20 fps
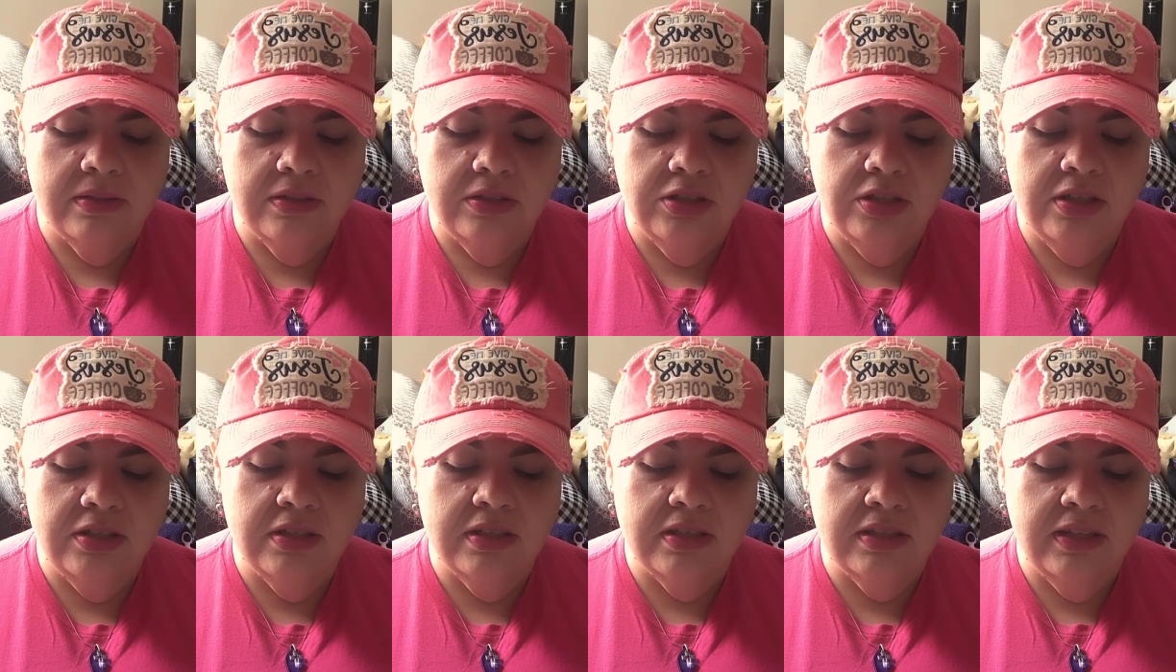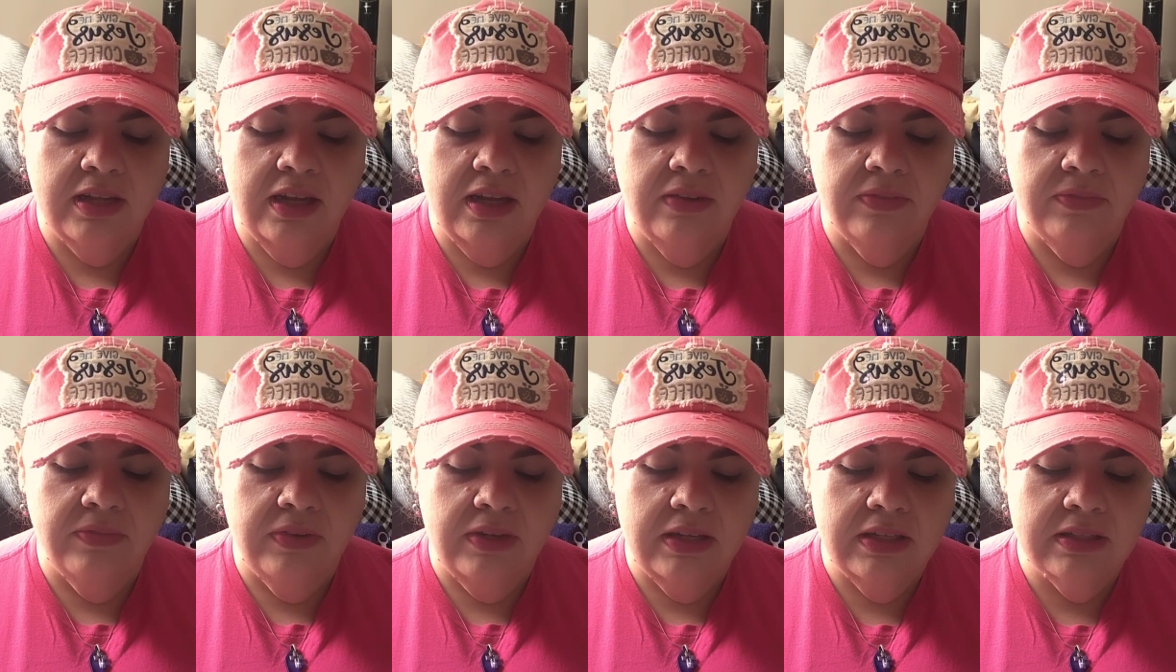Jesus gave
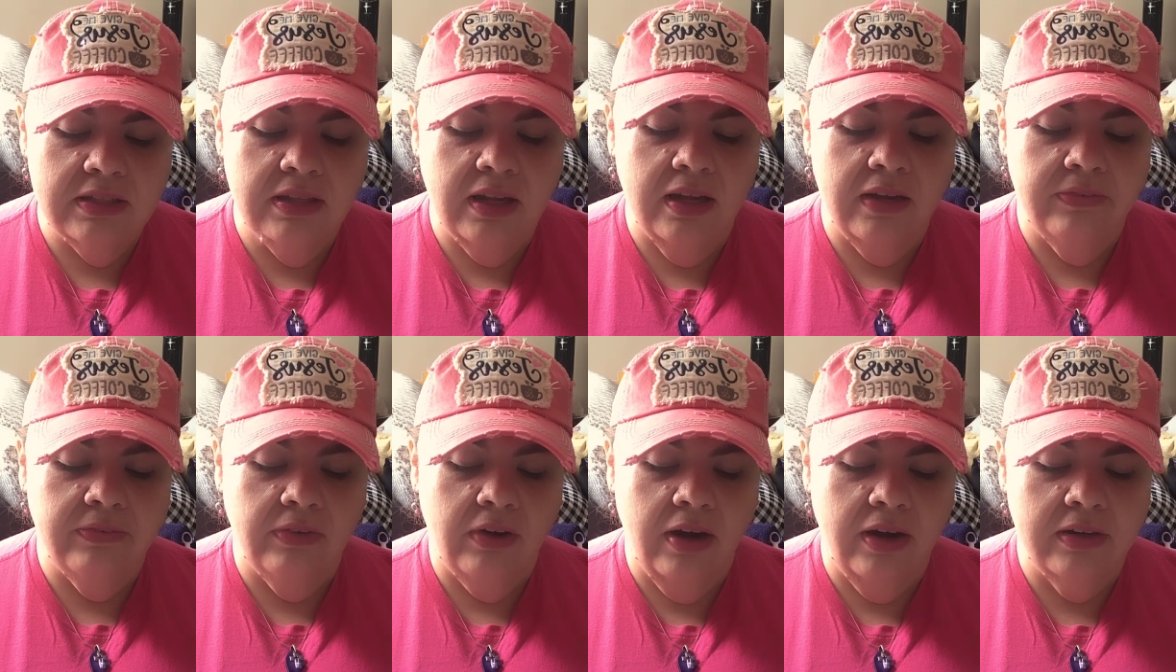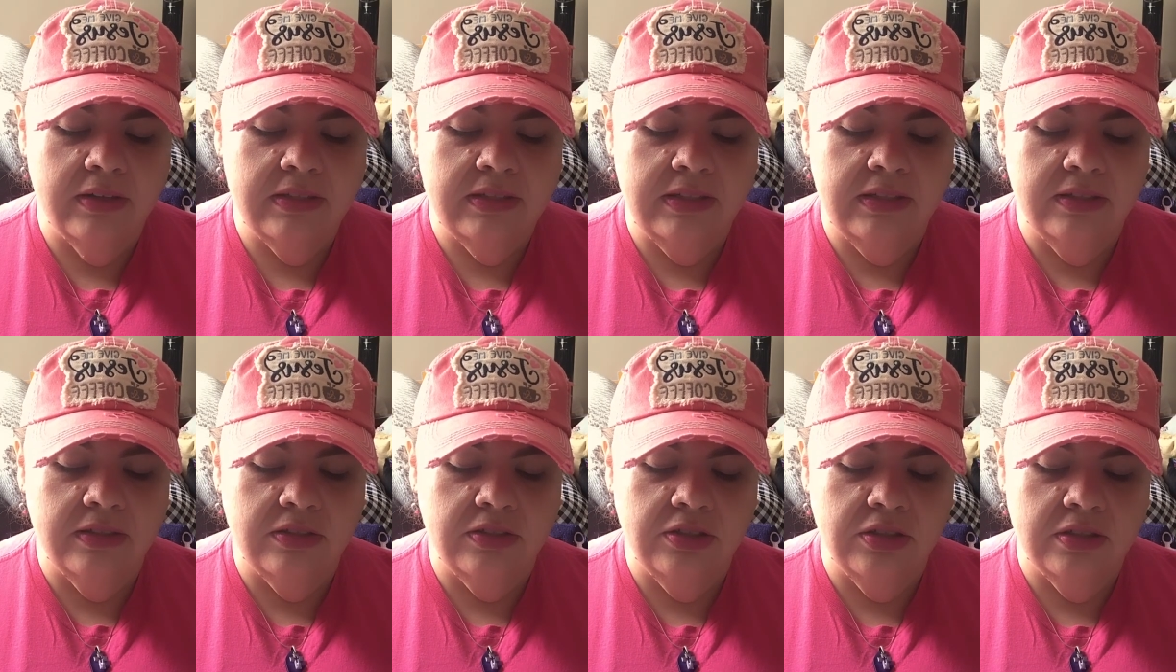his life for our
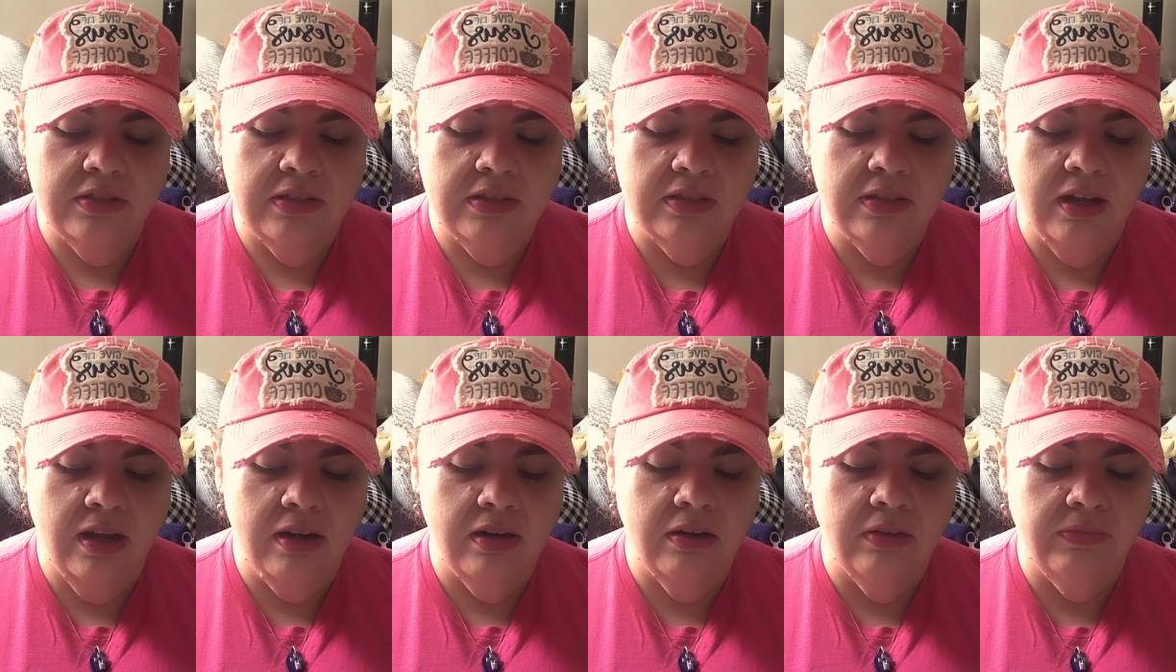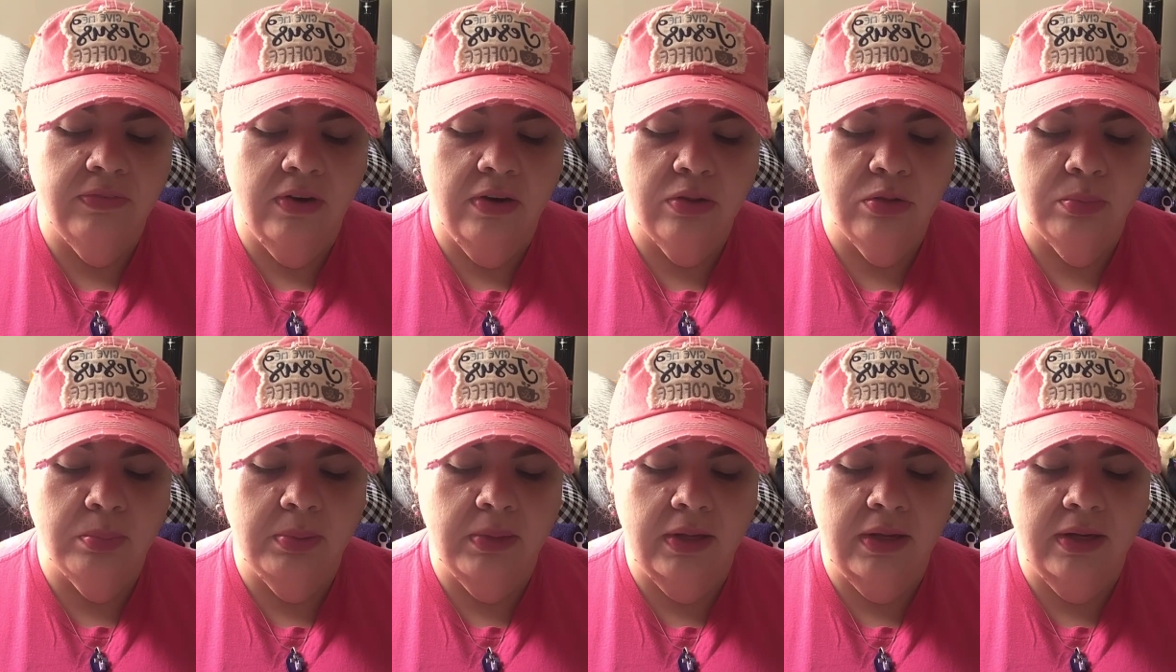sins, just as God our Father
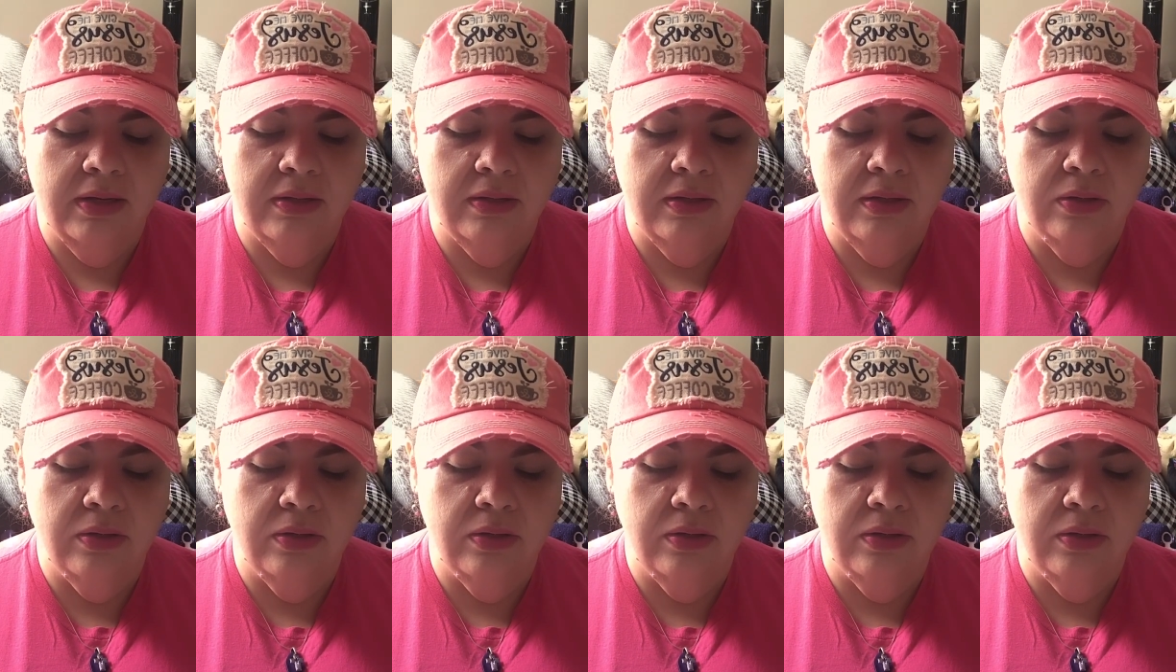planned,